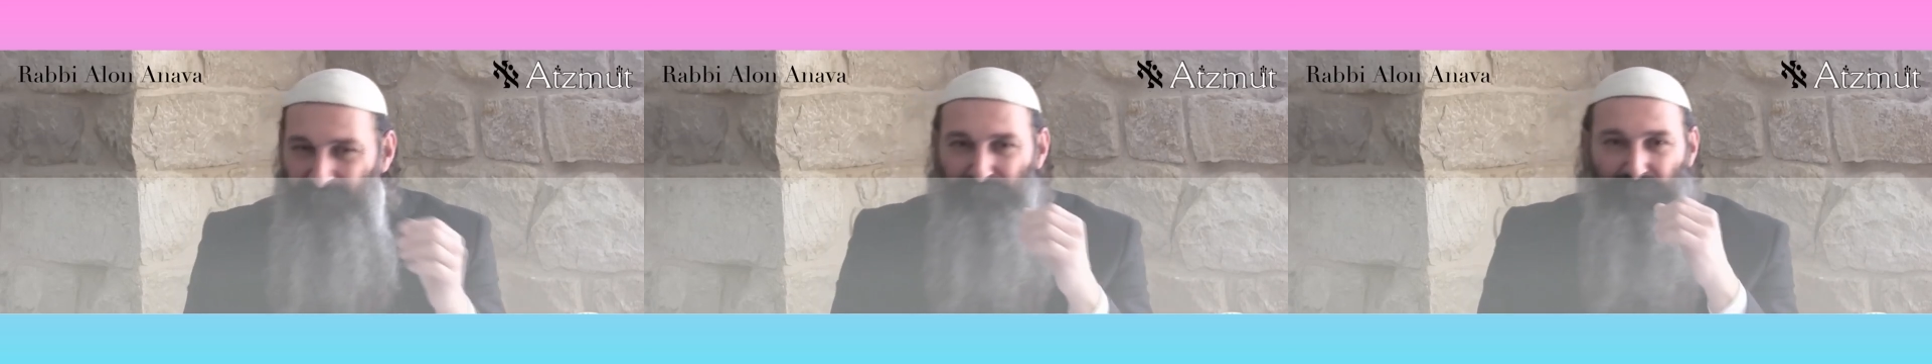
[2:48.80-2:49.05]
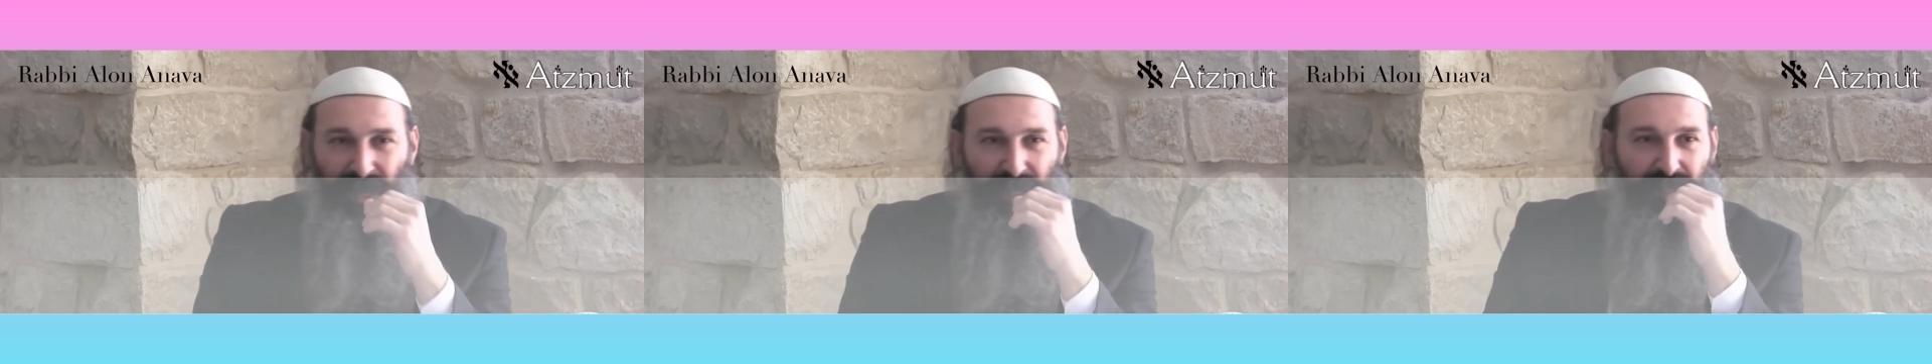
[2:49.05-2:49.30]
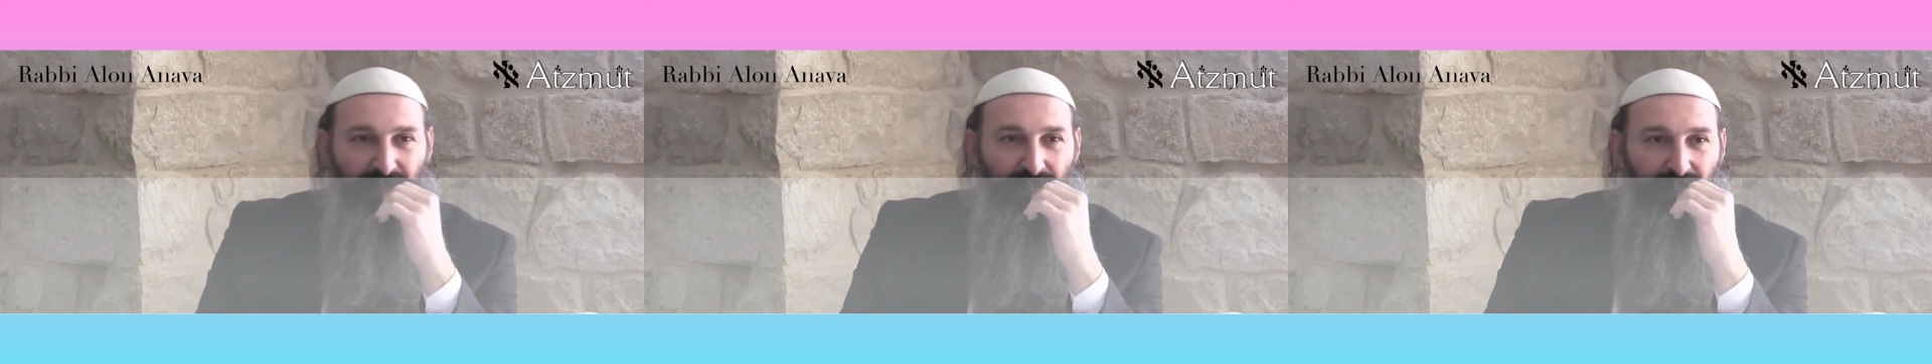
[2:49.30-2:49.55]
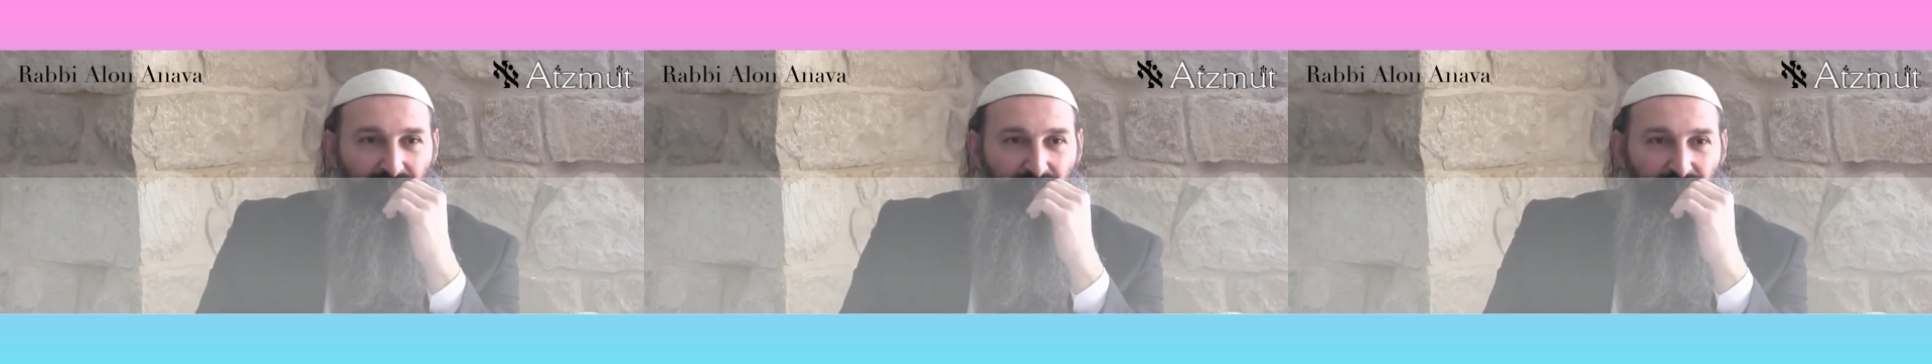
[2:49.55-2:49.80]
have
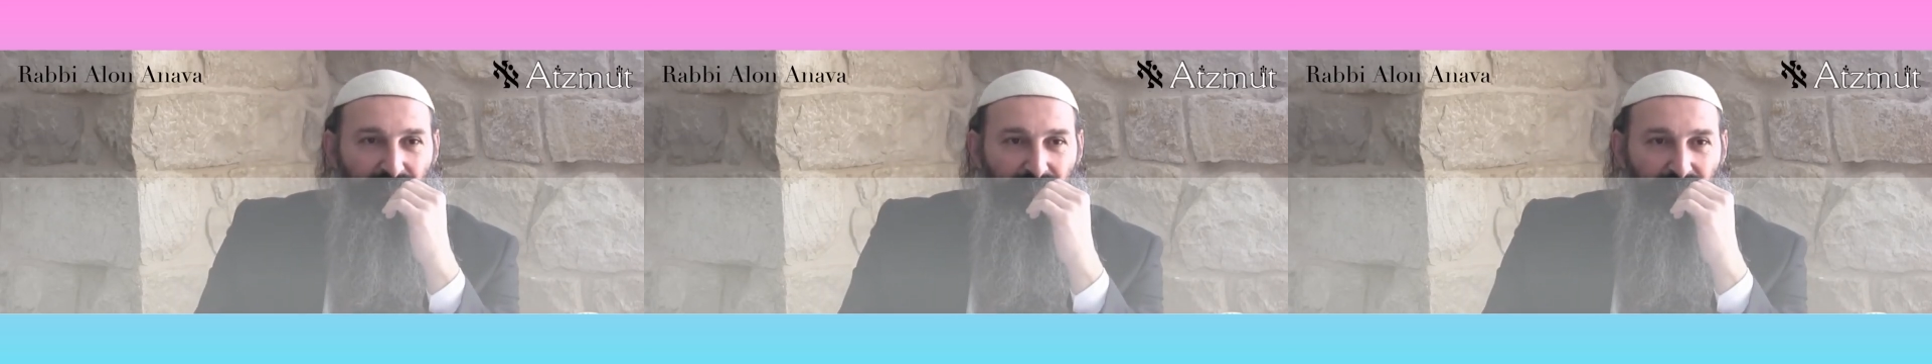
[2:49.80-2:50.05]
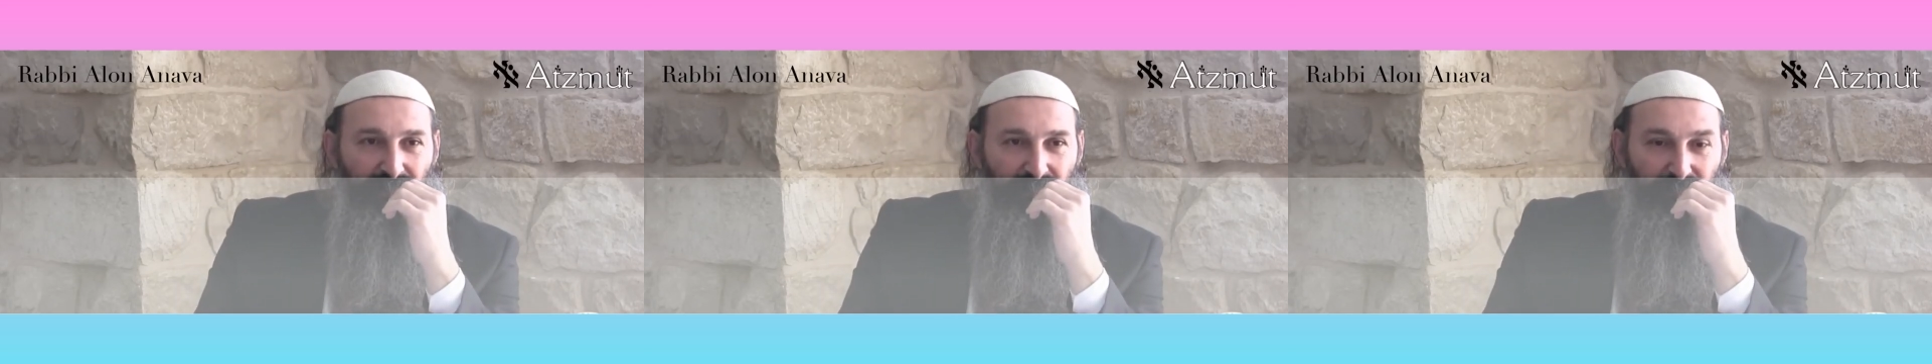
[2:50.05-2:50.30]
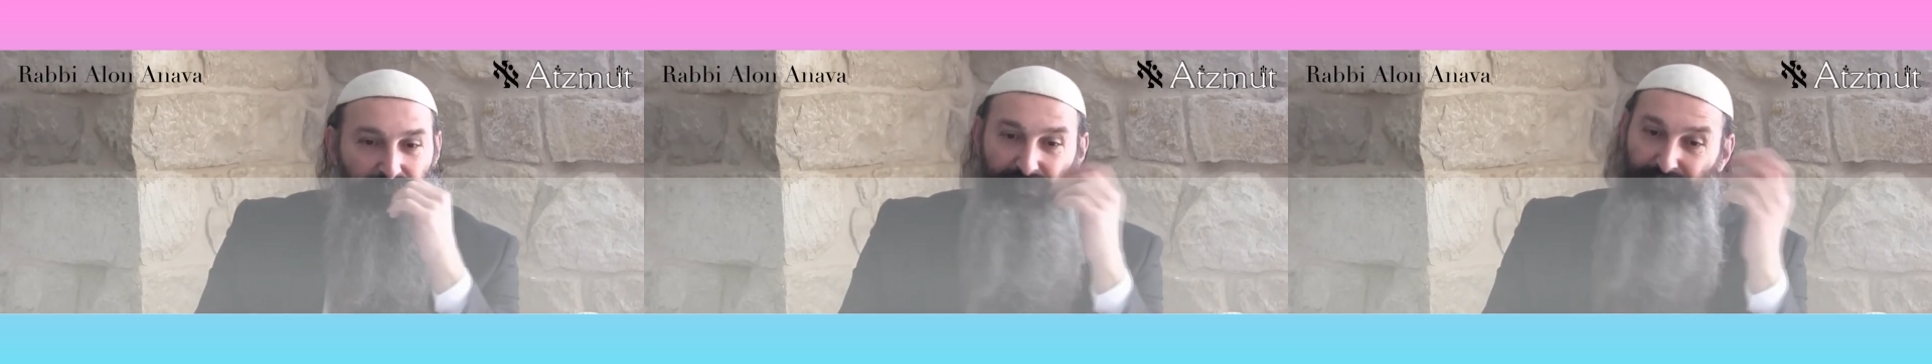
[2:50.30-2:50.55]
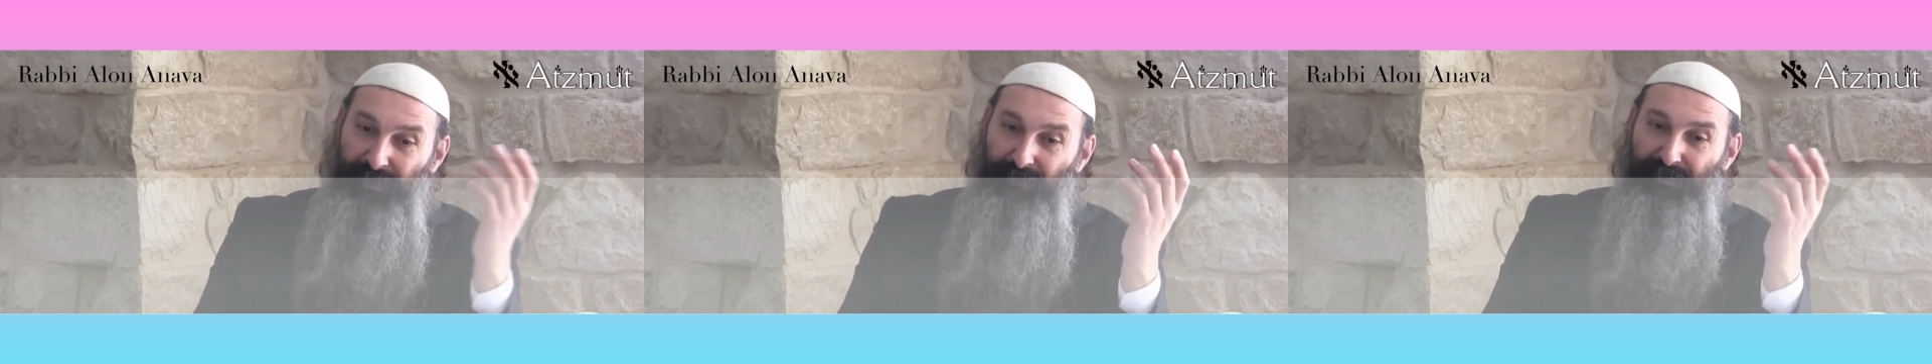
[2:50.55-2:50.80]
money.
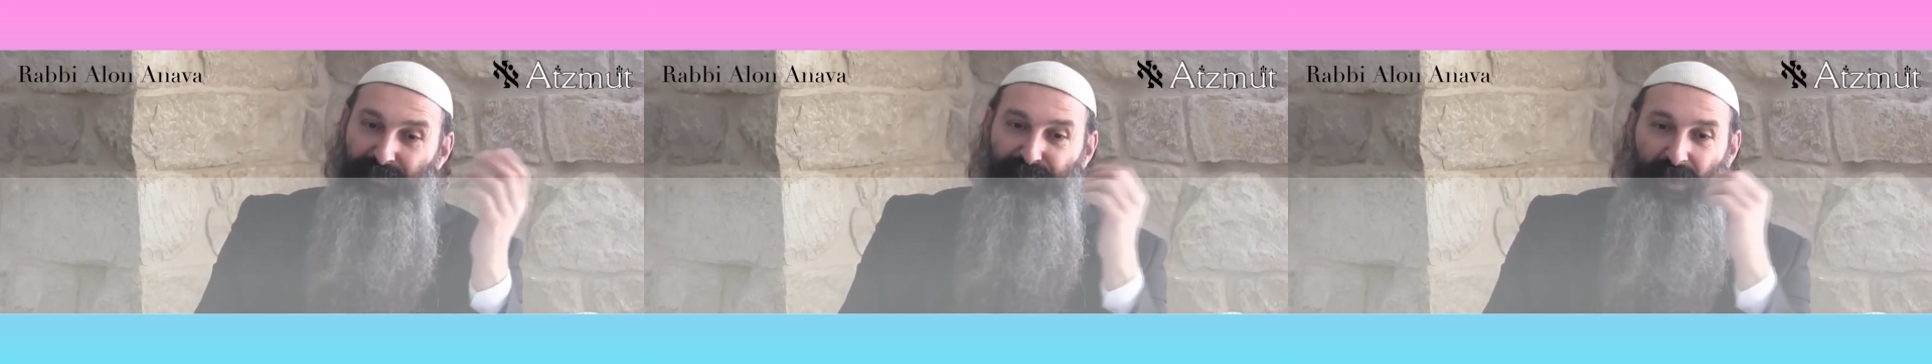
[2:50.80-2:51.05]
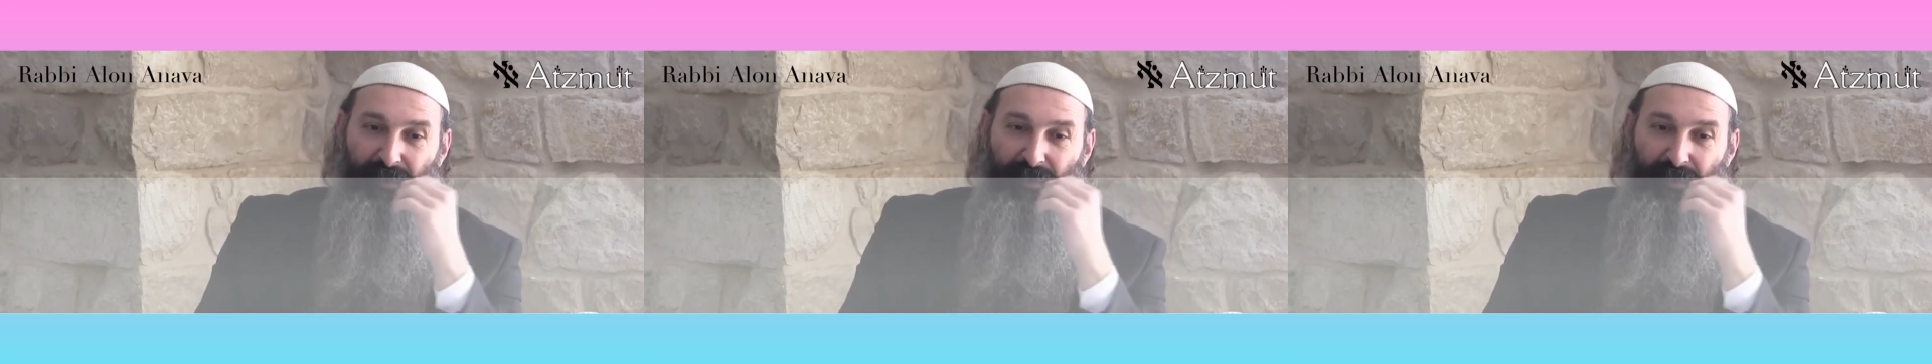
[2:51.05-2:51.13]
And maybe the